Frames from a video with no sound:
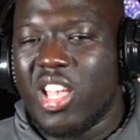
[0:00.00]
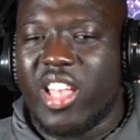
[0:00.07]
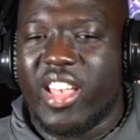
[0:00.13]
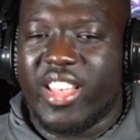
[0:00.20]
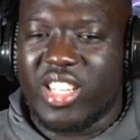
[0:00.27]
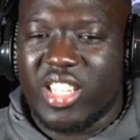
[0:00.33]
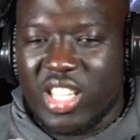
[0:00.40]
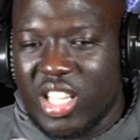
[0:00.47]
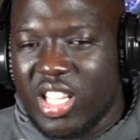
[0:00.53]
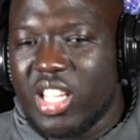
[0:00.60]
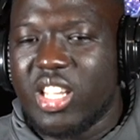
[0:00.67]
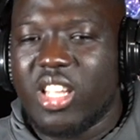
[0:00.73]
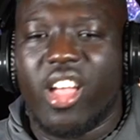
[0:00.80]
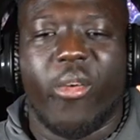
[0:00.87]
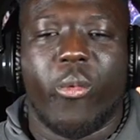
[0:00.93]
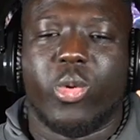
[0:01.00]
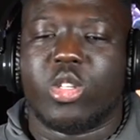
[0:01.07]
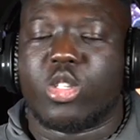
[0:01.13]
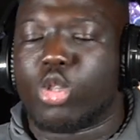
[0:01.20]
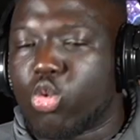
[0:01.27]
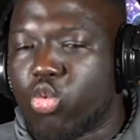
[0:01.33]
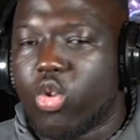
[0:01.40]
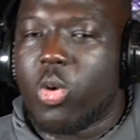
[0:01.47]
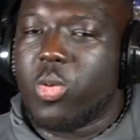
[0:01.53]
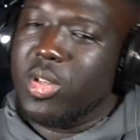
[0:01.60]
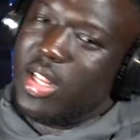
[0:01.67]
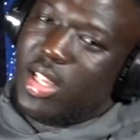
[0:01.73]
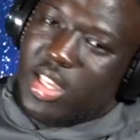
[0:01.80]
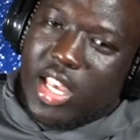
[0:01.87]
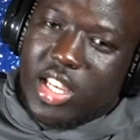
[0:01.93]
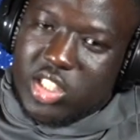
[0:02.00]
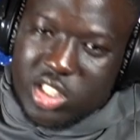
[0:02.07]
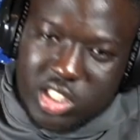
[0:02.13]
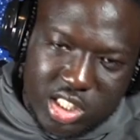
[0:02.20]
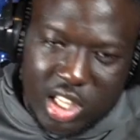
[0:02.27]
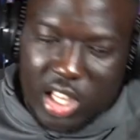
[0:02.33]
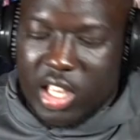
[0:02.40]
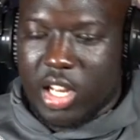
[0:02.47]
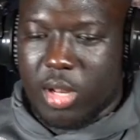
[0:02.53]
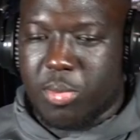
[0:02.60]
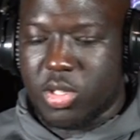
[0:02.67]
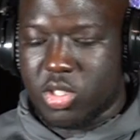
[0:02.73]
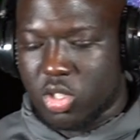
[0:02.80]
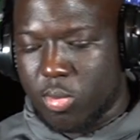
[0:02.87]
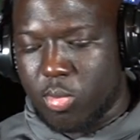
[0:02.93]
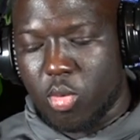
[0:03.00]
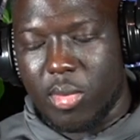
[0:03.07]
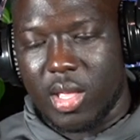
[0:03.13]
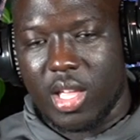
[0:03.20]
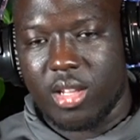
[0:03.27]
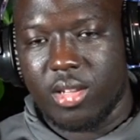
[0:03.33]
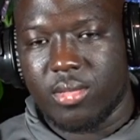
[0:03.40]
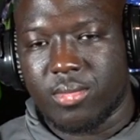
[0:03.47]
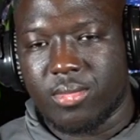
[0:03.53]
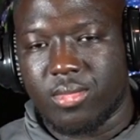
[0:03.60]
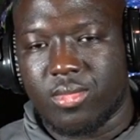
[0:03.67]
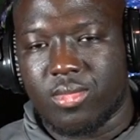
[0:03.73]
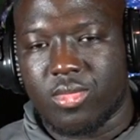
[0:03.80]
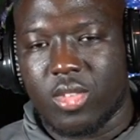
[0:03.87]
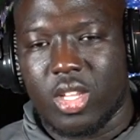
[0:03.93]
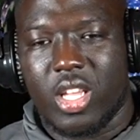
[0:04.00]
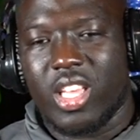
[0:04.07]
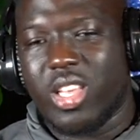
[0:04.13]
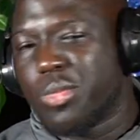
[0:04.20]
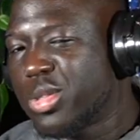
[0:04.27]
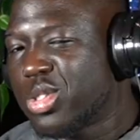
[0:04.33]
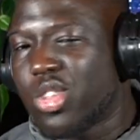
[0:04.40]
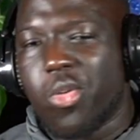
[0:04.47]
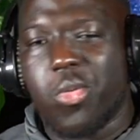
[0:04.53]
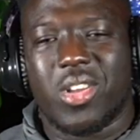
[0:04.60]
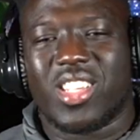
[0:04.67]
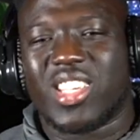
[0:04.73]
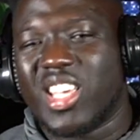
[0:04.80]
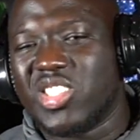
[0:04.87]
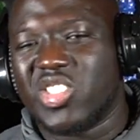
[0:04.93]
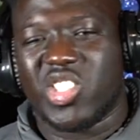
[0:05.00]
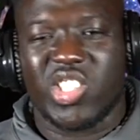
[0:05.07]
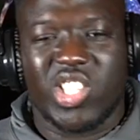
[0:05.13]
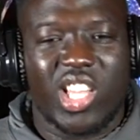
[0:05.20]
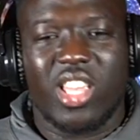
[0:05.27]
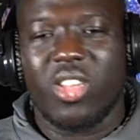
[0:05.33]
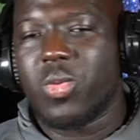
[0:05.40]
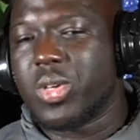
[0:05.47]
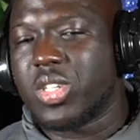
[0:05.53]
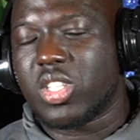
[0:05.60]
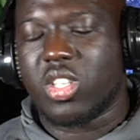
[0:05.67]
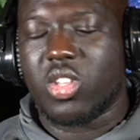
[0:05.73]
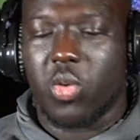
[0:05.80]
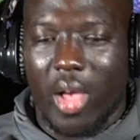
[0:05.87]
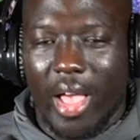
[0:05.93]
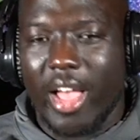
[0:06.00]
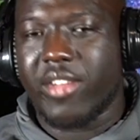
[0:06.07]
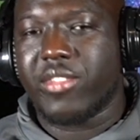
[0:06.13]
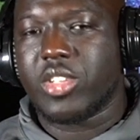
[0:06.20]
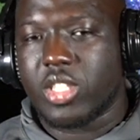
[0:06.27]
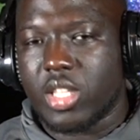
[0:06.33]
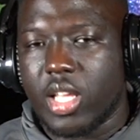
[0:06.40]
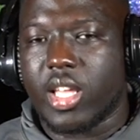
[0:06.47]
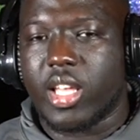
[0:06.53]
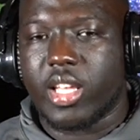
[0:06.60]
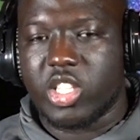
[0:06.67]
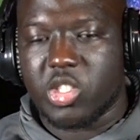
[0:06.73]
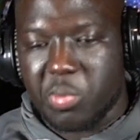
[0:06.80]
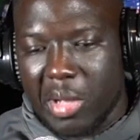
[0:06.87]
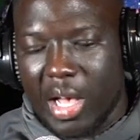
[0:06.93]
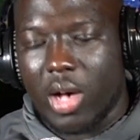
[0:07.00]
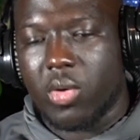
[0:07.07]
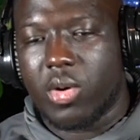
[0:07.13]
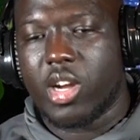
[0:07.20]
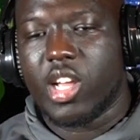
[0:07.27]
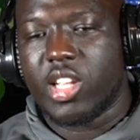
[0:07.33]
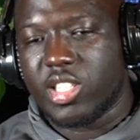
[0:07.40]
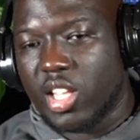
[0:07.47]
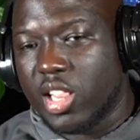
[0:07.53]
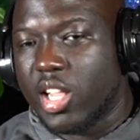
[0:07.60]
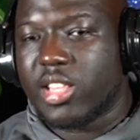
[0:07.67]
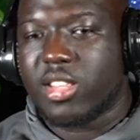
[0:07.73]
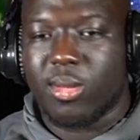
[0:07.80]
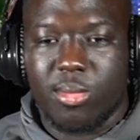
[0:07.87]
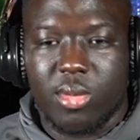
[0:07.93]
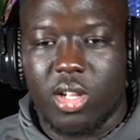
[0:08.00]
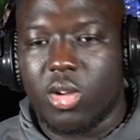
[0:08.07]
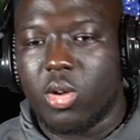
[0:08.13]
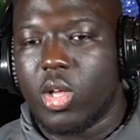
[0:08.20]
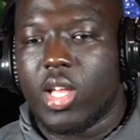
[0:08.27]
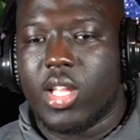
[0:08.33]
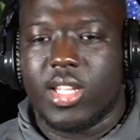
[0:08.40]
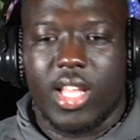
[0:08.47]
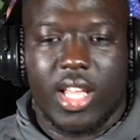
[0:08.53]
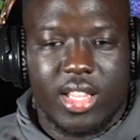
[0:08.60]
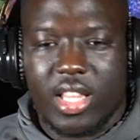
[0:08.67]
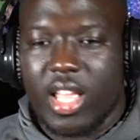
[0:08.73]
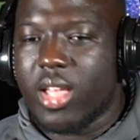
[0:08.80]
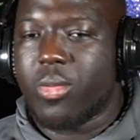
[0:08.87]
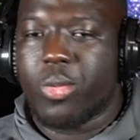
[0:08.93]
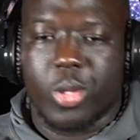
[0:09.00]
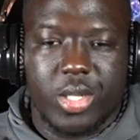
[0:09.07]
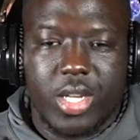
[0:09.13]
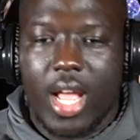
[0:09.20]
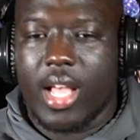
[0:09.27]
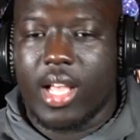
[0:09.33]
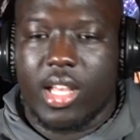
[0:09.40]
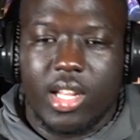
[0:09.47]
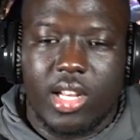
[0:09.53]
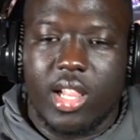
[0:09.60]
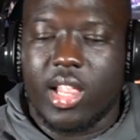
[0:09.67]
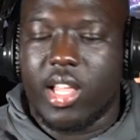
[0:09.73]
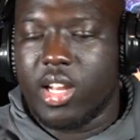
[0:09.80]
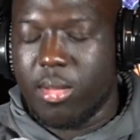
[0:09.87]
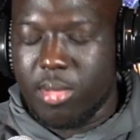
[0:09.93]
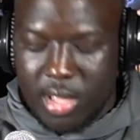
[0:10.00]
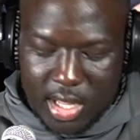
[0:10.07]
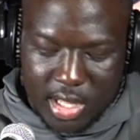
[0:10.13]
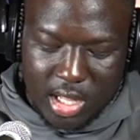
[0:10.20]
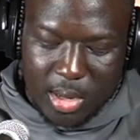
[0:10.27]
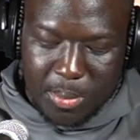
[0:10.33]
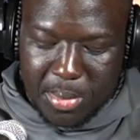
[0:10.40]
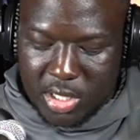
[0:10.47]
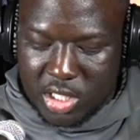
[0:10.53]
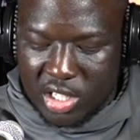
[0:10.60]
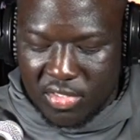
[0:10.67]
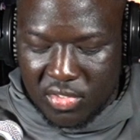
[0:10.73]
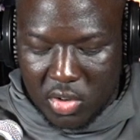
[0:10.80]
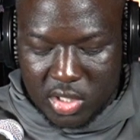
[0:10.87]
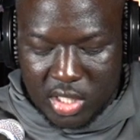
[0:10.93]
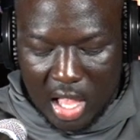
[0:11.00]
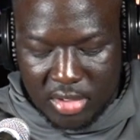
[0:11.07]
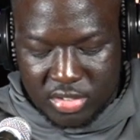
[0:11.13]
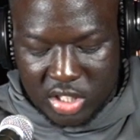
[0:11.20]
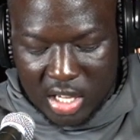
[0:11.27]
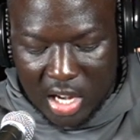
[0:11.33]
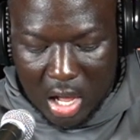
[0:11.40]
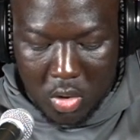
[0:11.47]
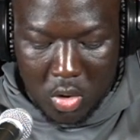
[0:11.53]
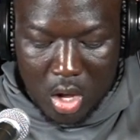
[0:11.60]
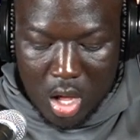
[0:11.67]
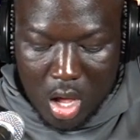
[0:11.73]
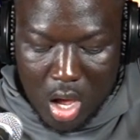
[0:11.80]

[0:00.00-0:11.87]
And he was throwing the kitchen sink at Episcopal, man. He was throwing the kitchen sink. He wanted to do everything in his power to let them know that they were not going to let up. He ended up pitching the first half shutout.